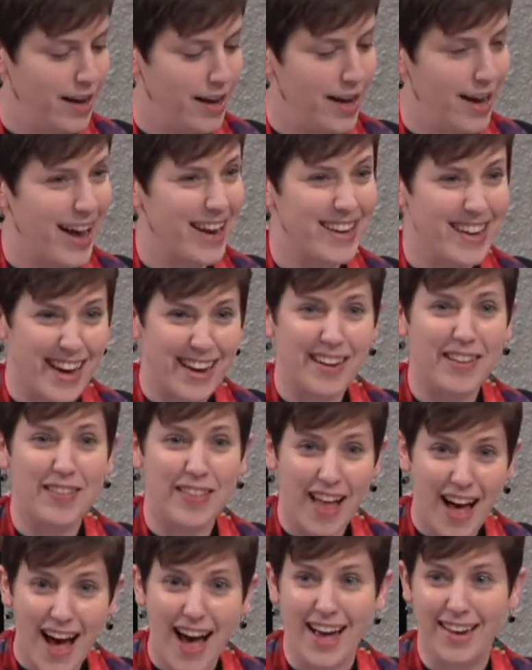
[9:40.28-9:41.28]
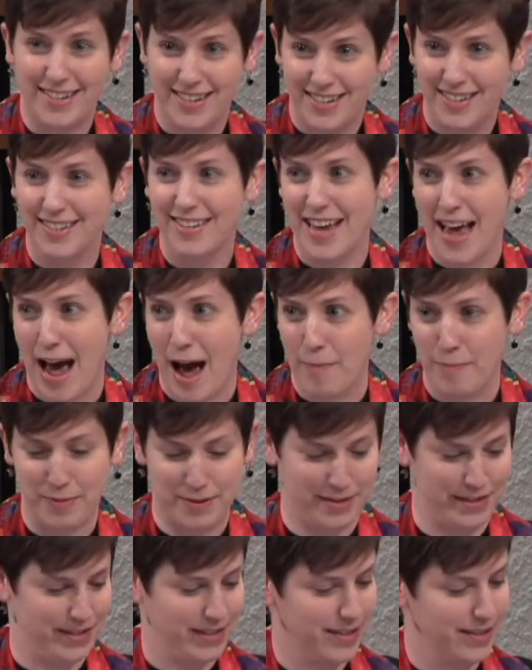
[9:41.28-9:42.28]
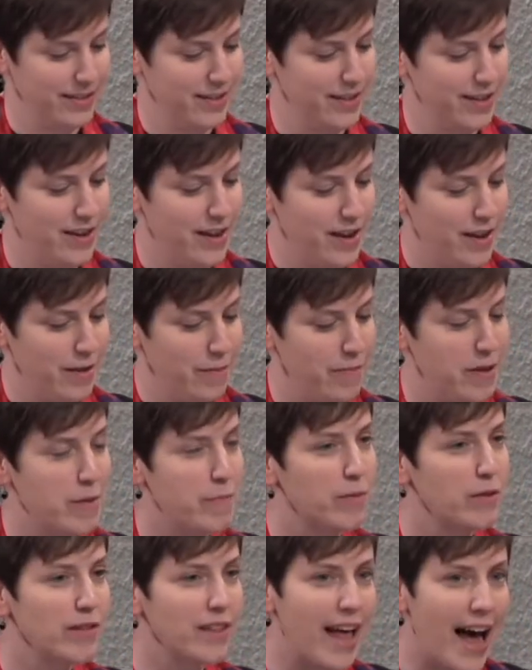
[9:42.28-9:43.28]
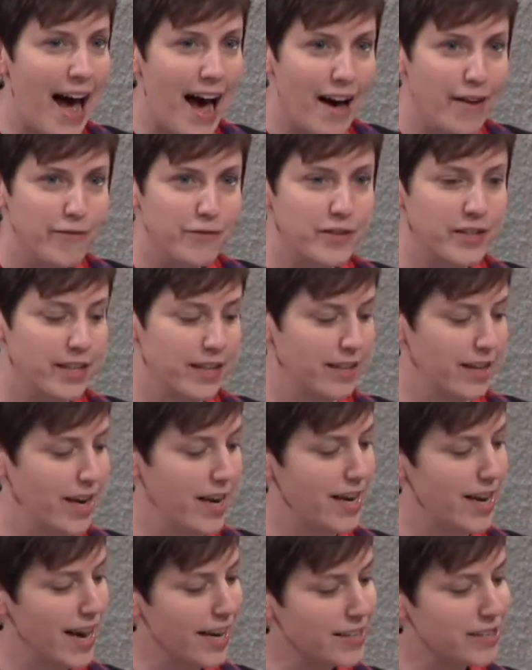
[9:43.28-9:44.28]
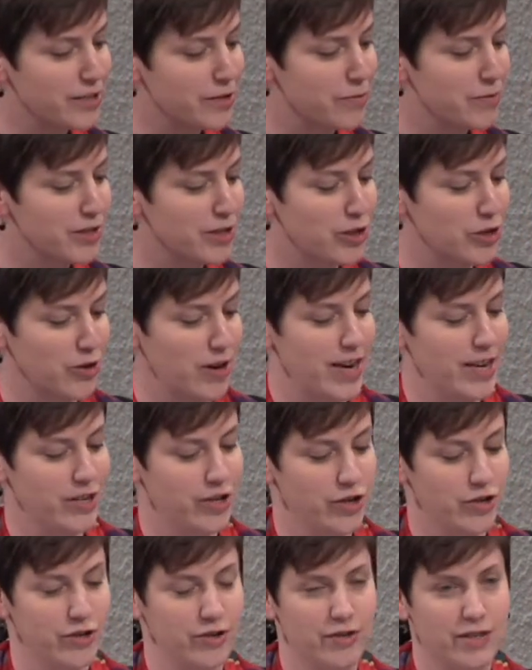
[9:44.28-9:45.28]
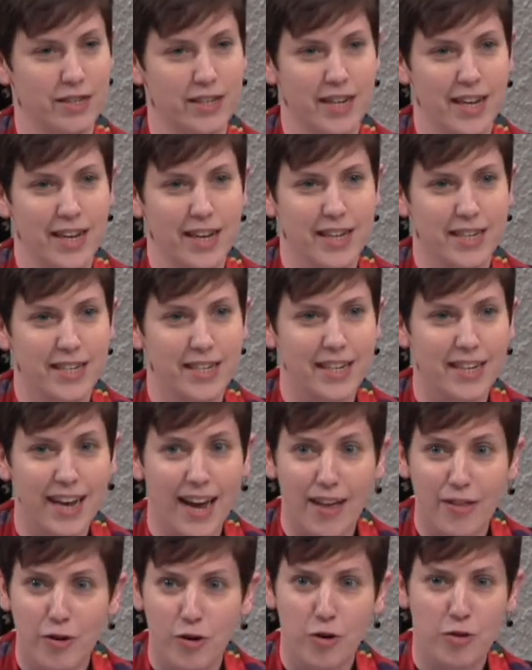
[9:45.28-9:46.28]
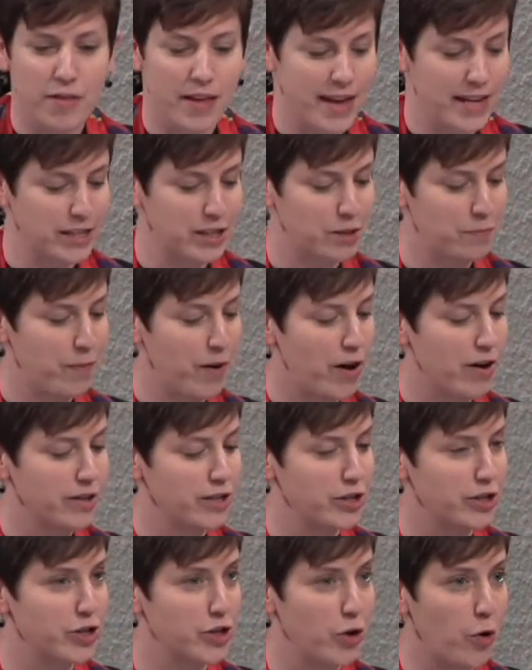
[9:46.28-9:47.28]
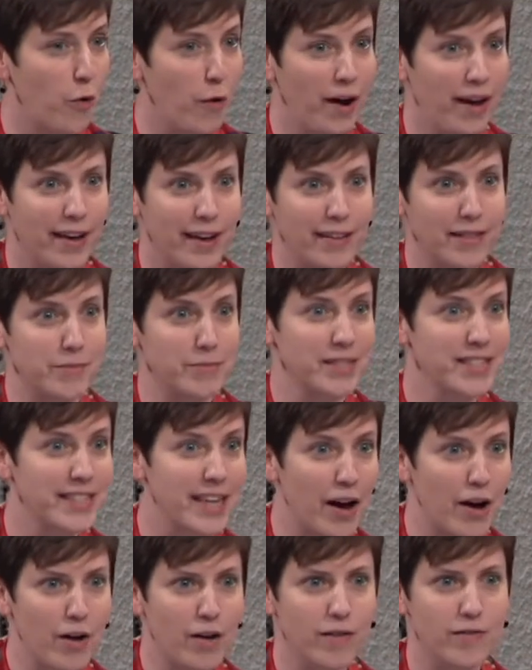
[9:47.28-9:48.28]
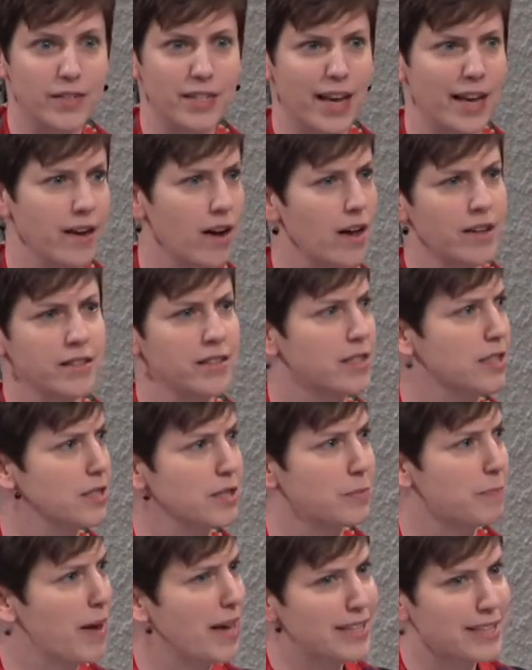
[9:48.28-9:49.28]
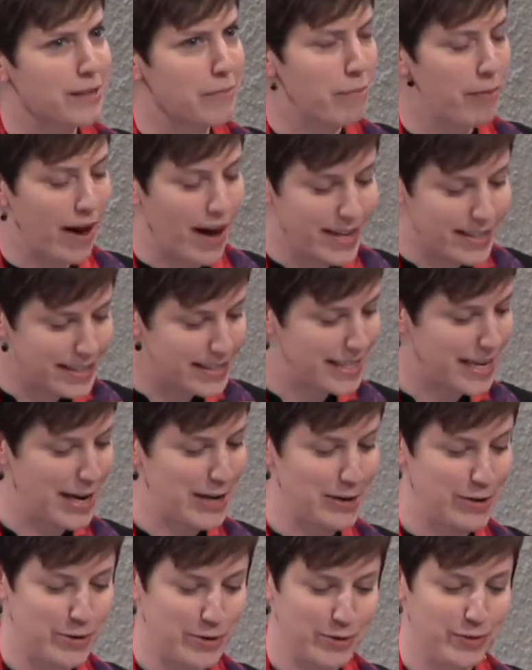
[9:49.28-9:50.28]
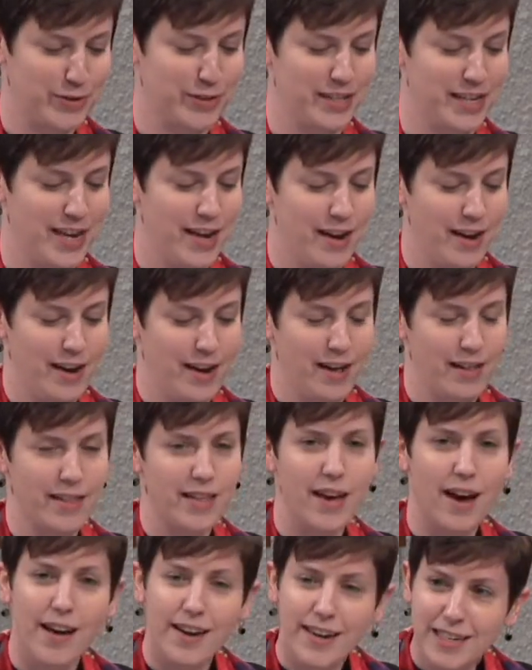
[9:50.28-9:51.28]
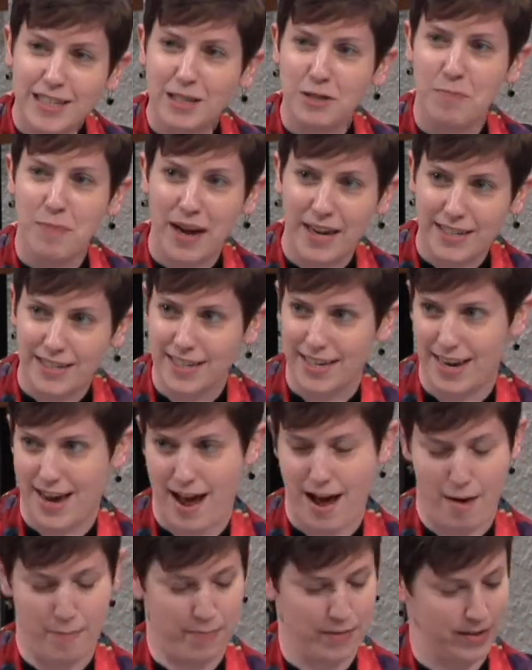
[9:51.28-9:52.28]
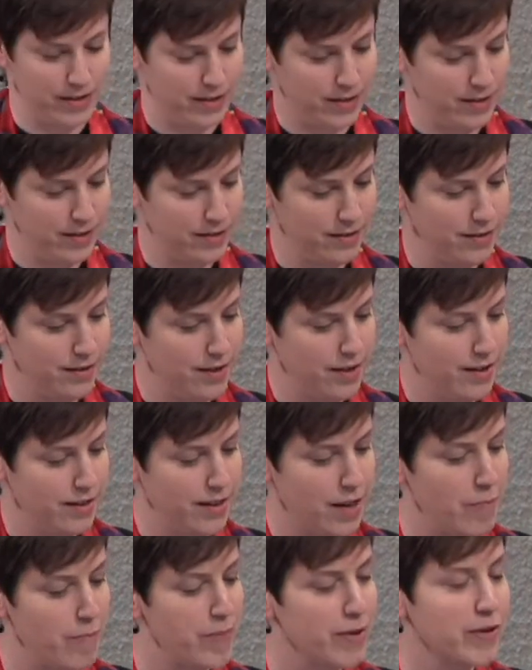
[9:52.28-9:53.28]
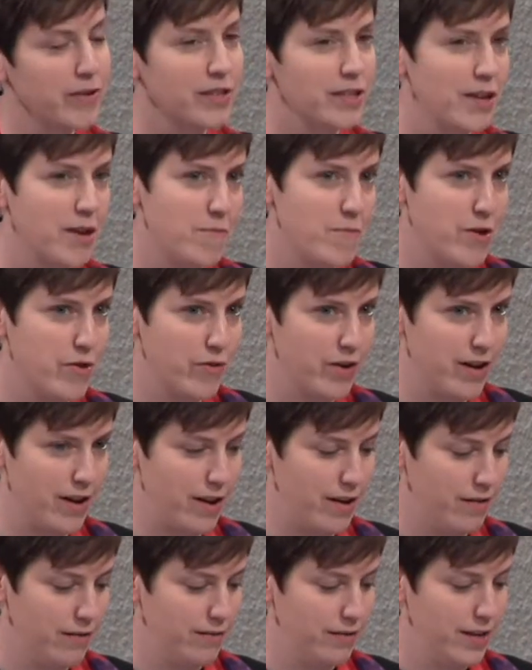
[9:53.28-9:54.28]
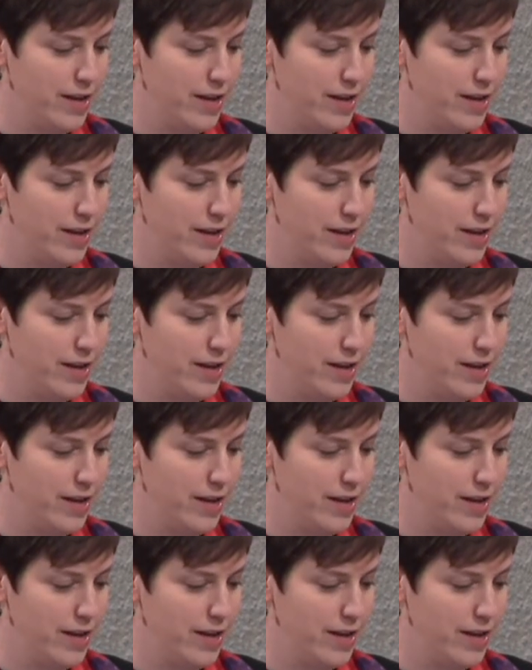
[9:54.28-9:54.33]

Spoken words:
And yet a lot happened. People laughed and connected with strangers. Together, they sparked joy in themselves and unsuspecting bystanders. The unexpected happened. They built community.